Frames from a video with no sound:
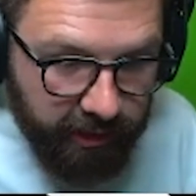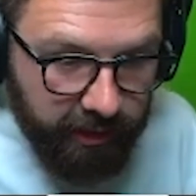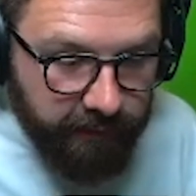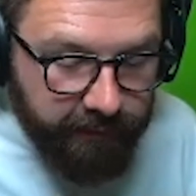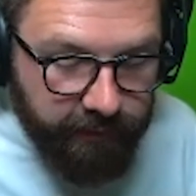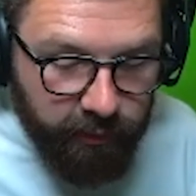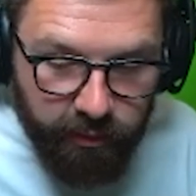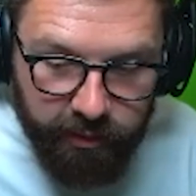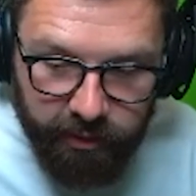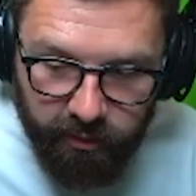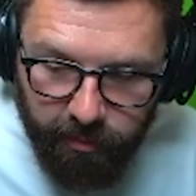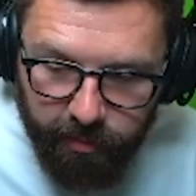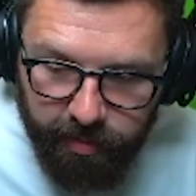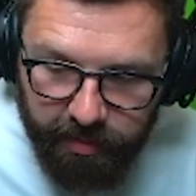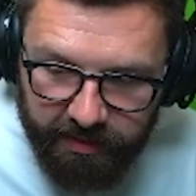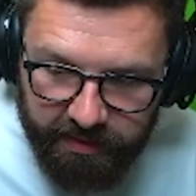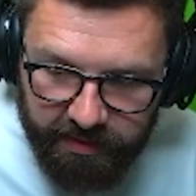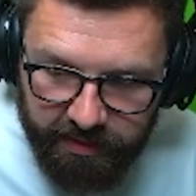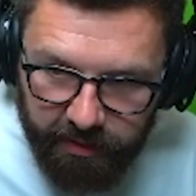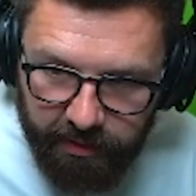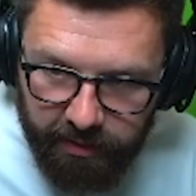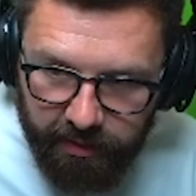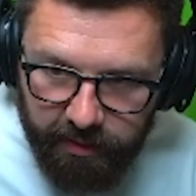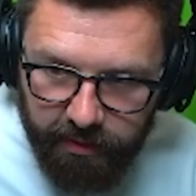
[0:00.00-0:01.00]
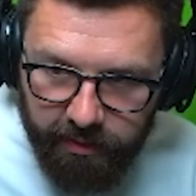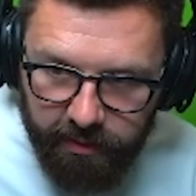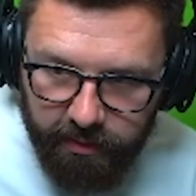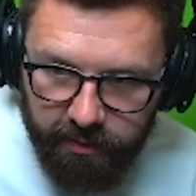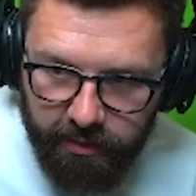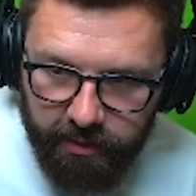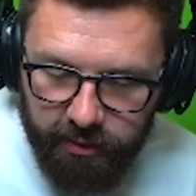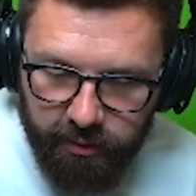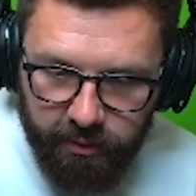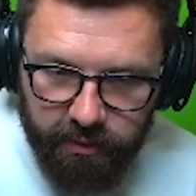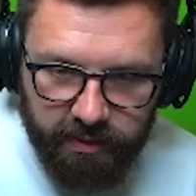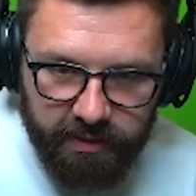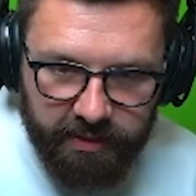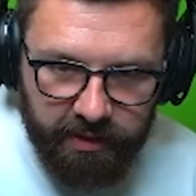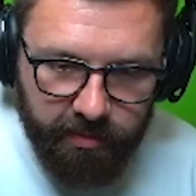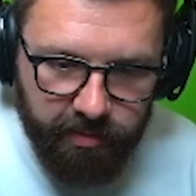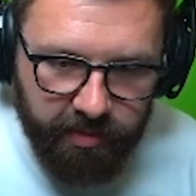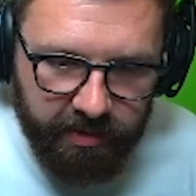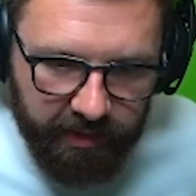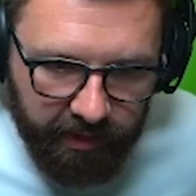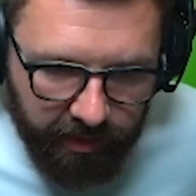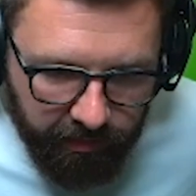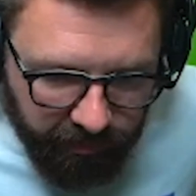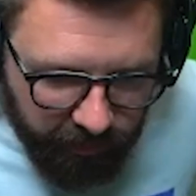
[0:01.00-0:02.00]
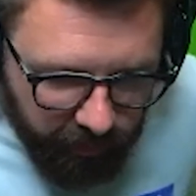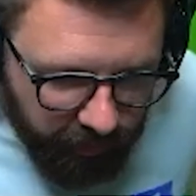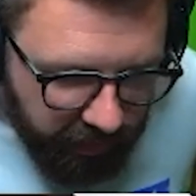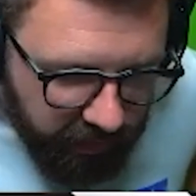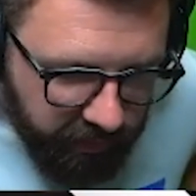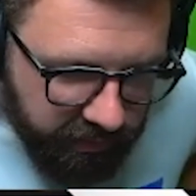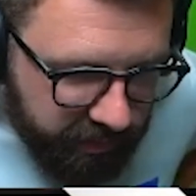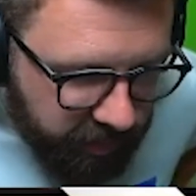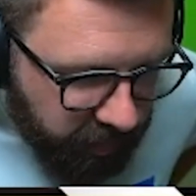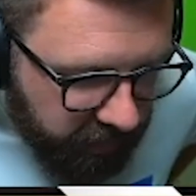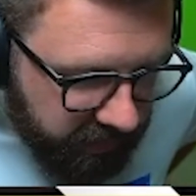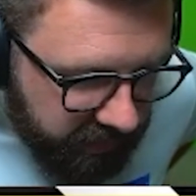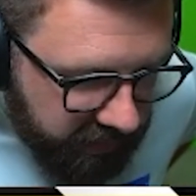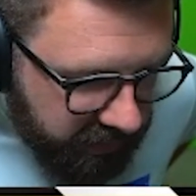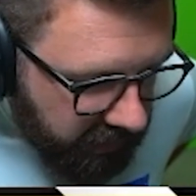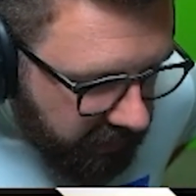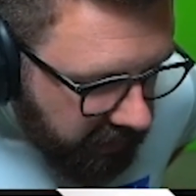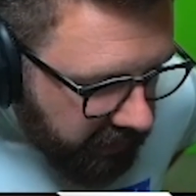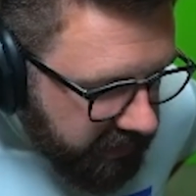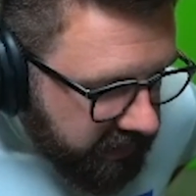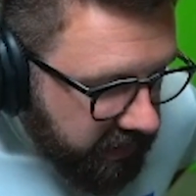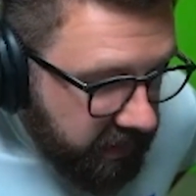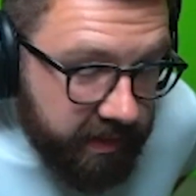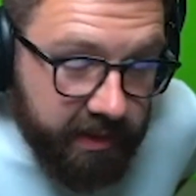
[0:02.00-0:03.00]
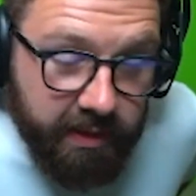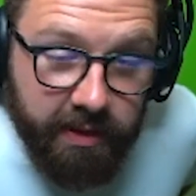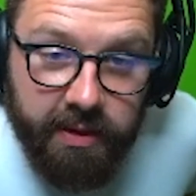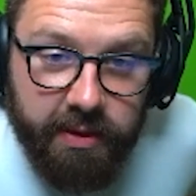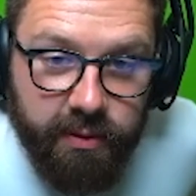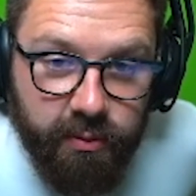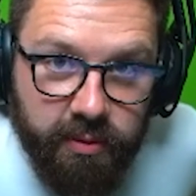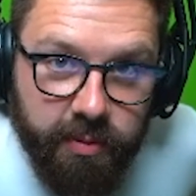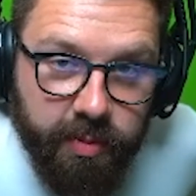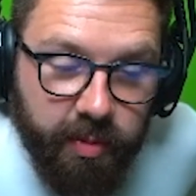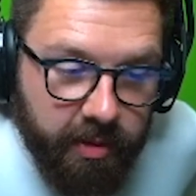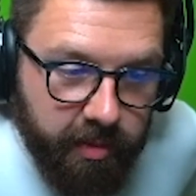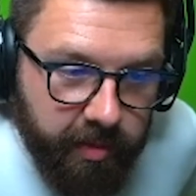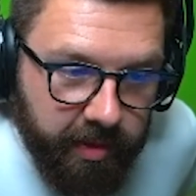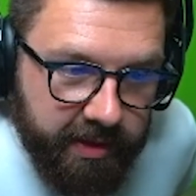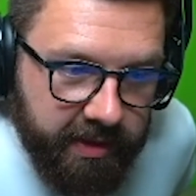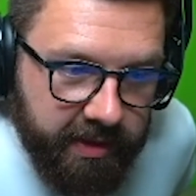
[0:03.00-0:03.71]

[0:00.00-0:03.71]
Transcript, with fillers: if you're near a PC, can you just send him a DM the way he responds to you guys? Because he doesn't respond to my